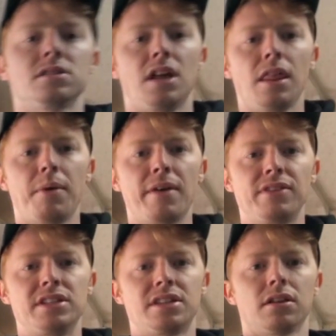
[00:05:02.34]
now that we have
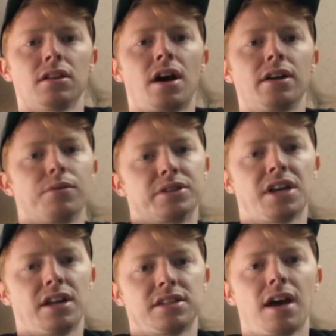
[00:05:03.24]
the center line going side
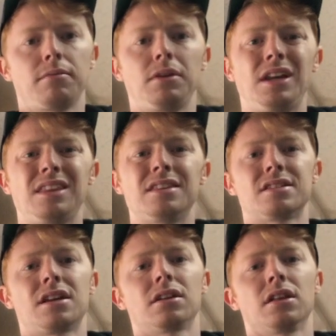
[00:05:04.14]
to side, we need the
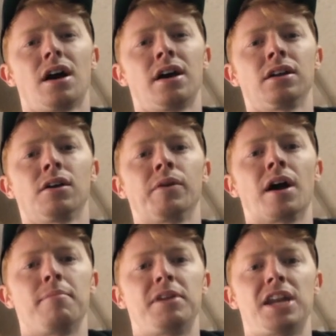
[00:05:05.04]
center line going
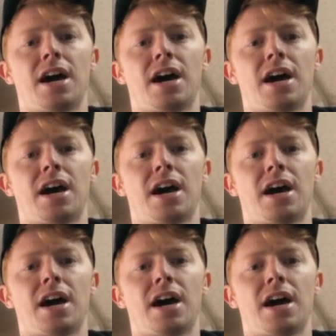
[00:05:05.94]
up and down.